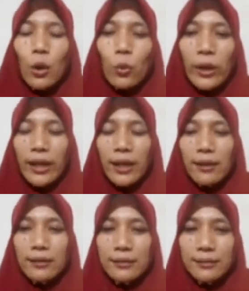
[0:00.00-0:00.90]
Well,
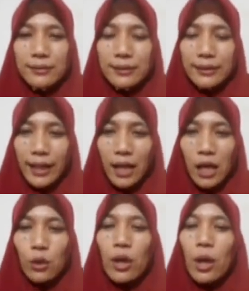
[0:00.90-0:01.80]

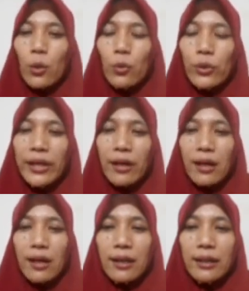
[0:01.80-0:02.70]
now we
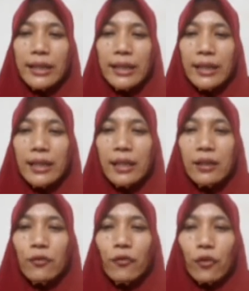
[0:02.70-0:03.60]
are
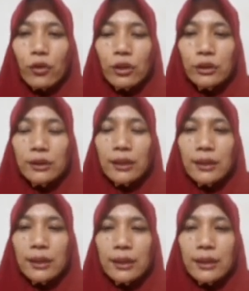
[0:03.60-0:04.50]
in fourth
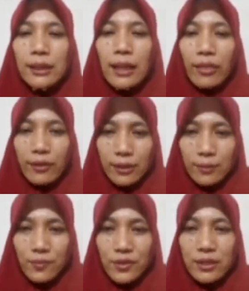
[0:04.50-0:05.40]

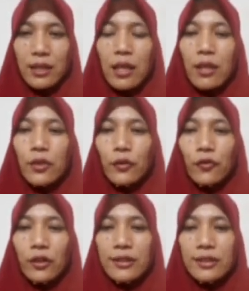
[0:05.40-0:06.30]
terms. The
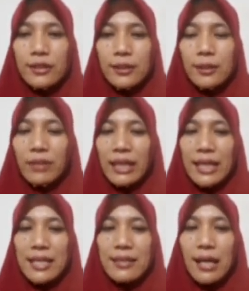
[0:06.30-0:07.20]
fourth term
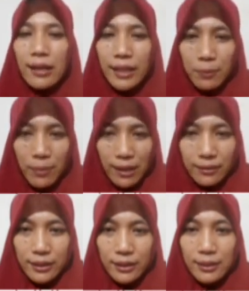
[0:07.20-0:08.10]
is
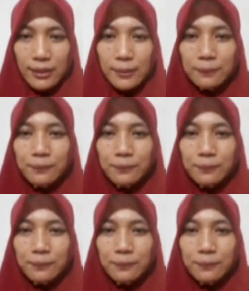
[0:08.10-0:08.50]
rebuttal.